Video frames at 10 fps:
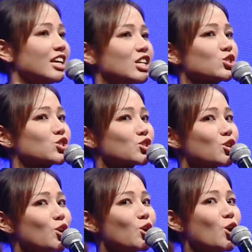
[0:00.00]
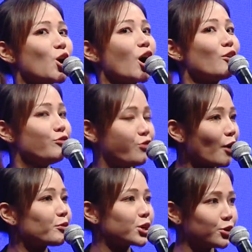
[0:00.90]
is a
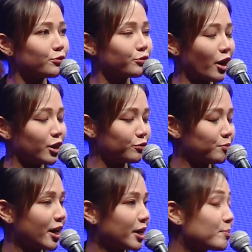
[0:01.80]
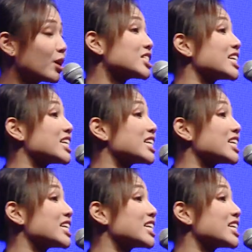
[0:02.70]
very good friend of mine because